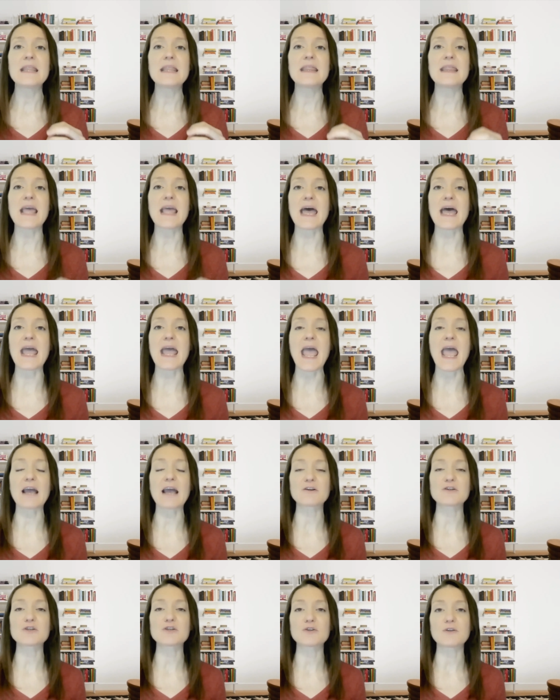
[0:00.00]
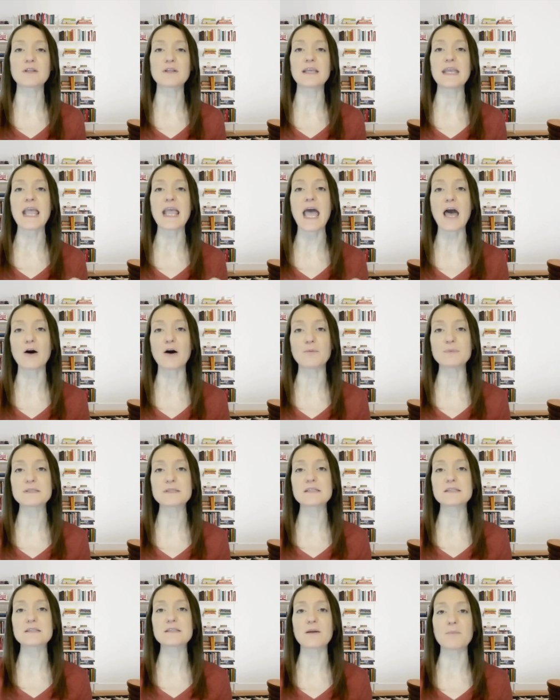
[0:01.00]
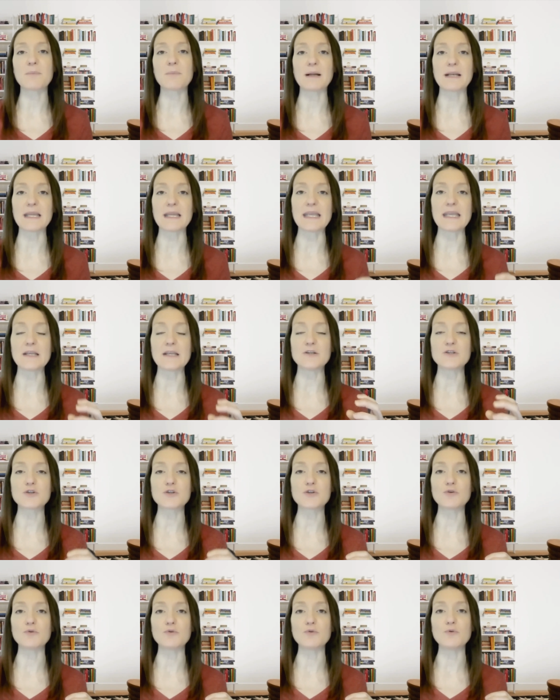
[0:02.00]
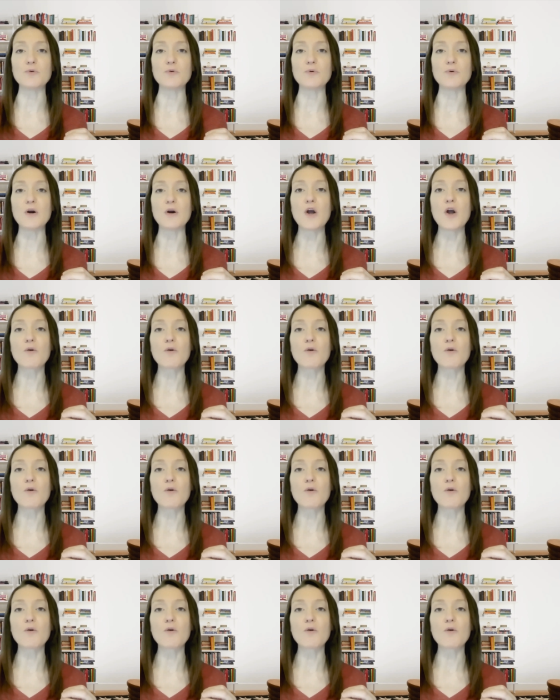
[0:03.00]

that actually helps somebody to